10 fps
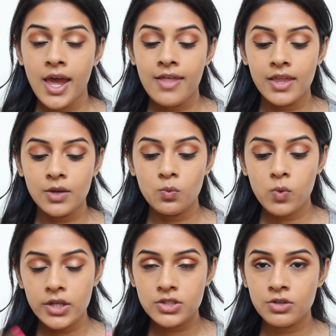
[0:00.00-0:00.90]
And then
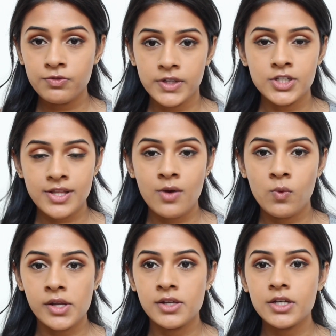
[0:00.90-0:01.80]
once you finish that
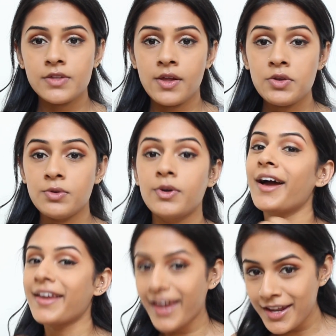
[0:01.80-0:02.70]
1 year, then you
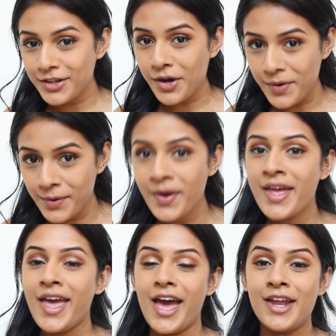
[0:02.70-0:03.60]
again go
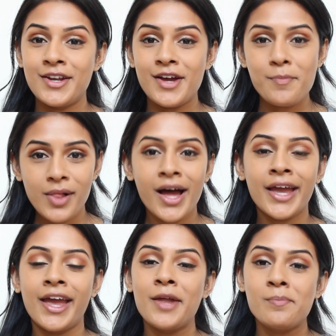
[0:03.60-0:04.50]
and apply
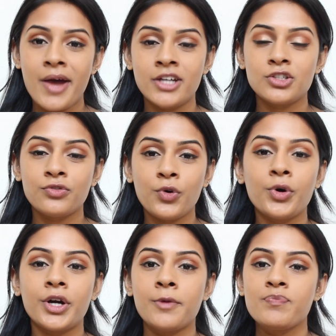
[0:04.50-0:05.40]
and match
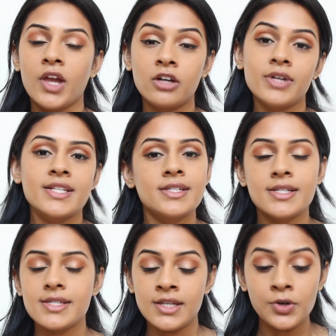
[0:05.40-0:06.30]
for a
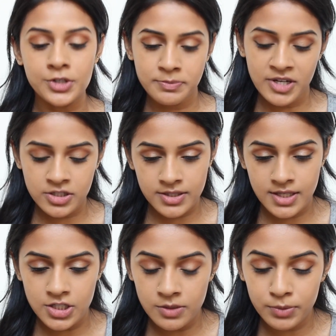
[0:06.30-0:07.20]
residency or
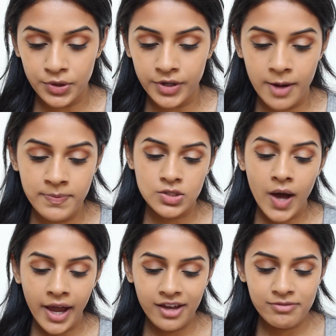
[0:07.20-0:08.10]
specialization program. So
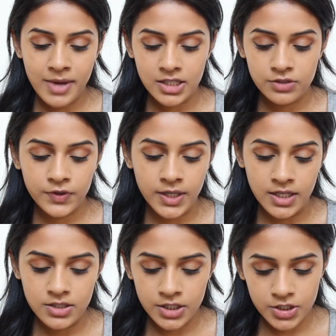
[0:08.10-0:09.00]
I have matched for an
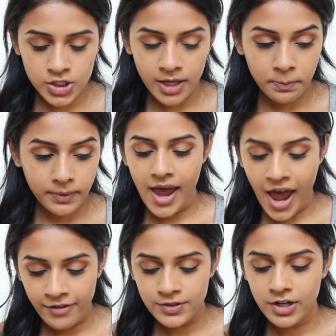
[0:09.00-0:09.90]
internship.
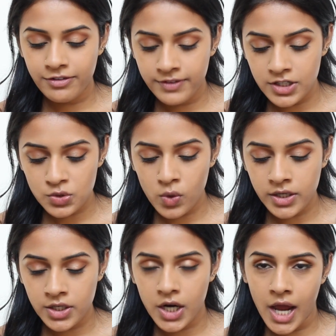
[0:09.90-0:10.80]
After I finish
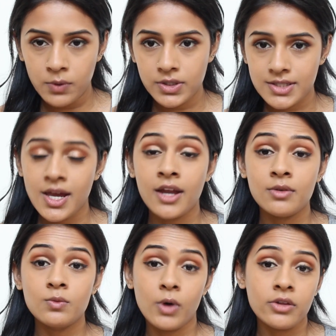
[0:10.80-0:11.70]
1 year, I will decide
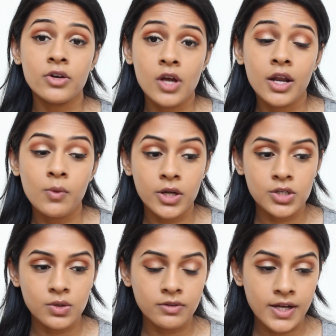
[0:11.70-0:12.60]
whether or not I want
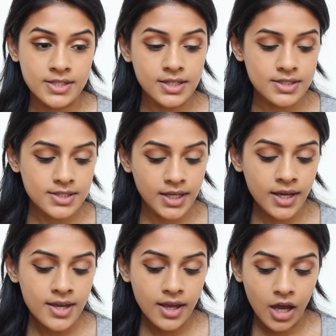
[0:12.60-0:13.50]
to do a
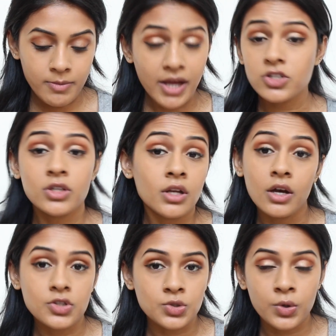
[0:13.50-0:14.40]
residency. I'm actually
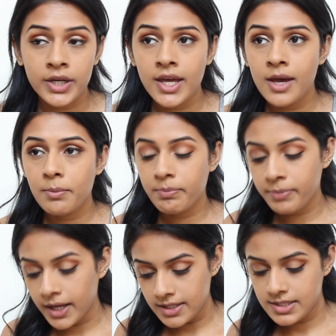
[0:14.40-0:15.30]
not sure yet,
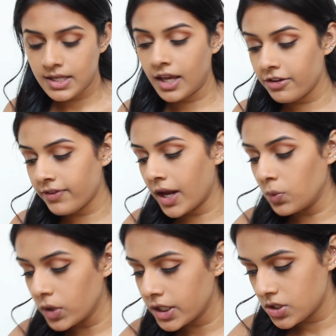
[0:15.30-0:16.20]
but if I
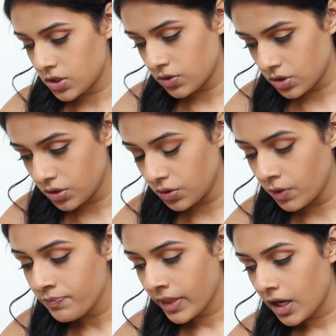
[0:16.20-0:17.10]
were to
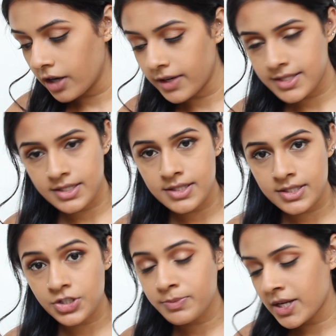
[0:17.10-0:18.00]
do a
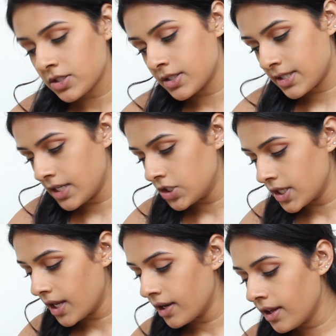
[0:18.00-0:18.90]
residency or
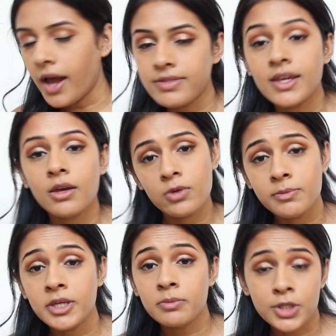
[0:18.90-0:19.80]
specialization, I think it would
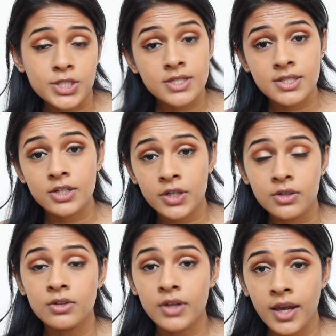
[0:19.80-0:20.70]
be emergency
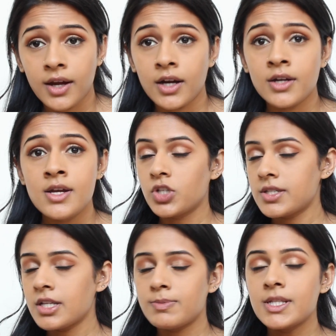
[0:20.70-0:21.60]
critical care.
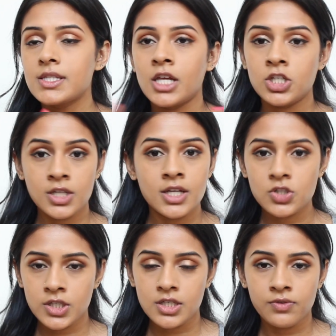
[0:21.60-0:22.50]
Just has been such an
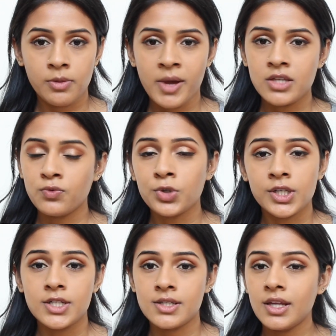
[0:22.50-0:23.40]
interest for the past 4
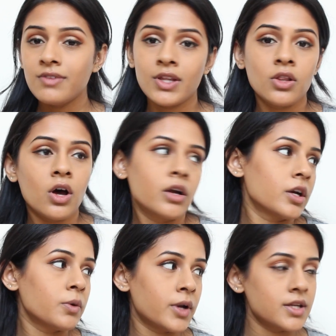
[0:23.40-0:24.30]
years and even
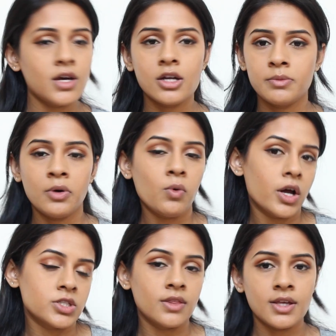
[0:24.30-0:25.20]
longer when I talked about
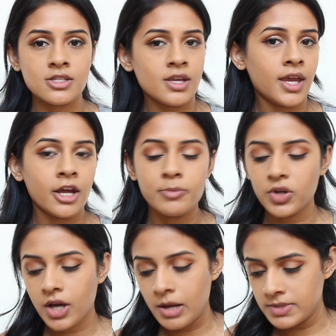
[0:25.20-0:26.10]
watching things like Animal
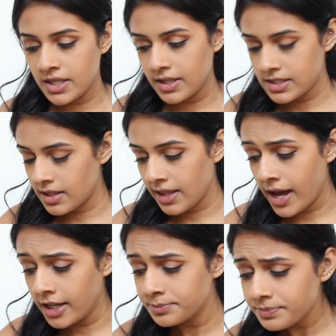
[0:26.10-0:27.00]
Cops and this and
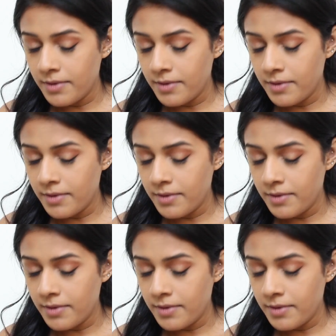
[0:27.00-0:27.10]
that.